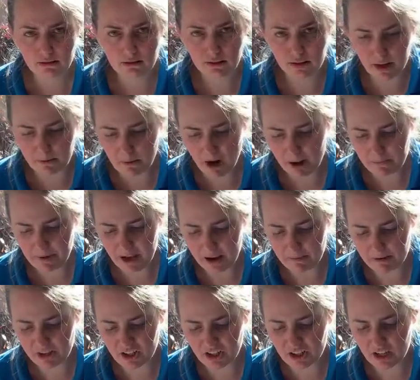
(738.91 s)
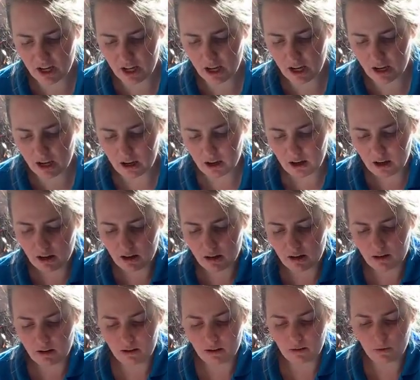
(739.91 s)
they might be able to see
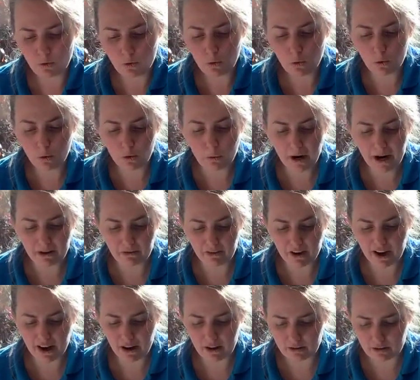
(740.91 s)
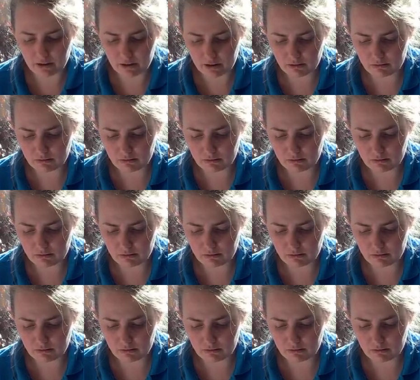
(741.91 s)
all the way around.